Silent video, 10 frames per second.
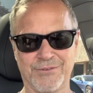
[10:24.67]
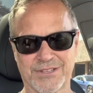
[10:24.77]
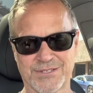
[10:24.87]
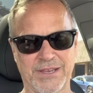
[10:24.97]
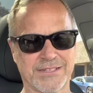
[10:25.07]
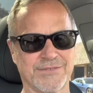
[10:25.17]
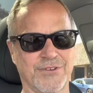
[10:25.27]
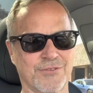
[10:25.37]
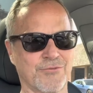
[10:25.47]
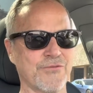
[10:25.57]
what the specs of
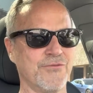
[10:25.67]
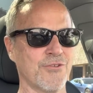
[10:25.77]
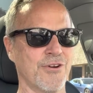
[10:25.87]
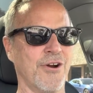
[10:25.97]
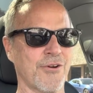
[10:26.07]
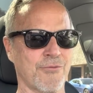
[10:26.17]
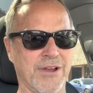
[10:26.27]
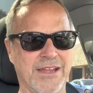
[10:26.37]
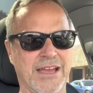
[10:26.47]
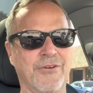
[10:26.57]
hardware 4 are
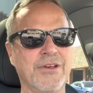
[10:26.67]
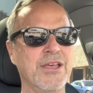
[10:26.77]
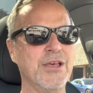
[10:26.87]
right now